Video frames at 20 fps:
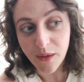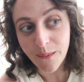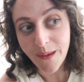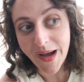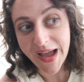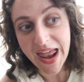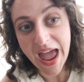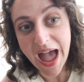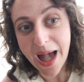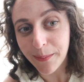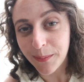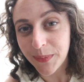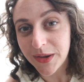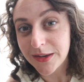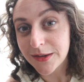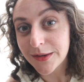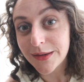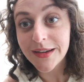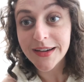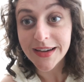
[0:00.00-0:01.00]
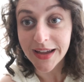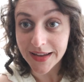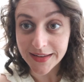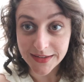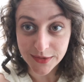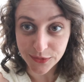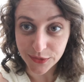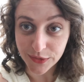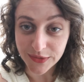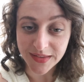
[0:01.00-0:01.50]
quite happy to look
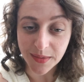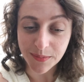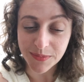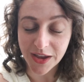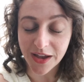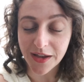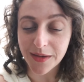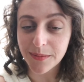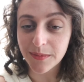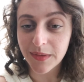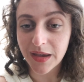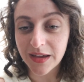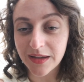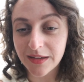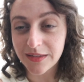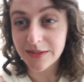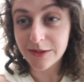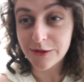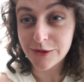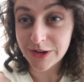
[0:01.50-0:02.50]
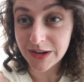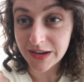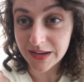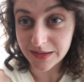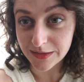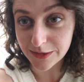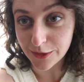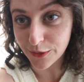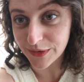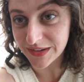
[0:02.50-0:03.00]
at for some time, and she
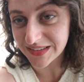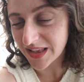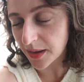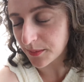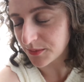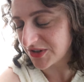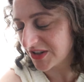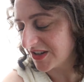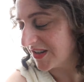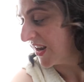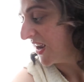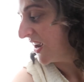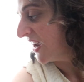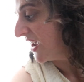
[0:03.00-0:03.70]
is no exception.